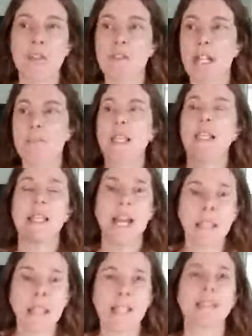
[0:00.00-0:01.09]
like making
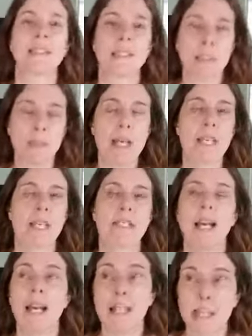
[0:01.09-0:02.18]
headings and
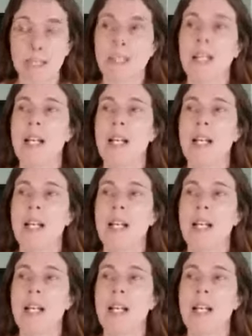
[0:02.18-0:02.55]
subheadings,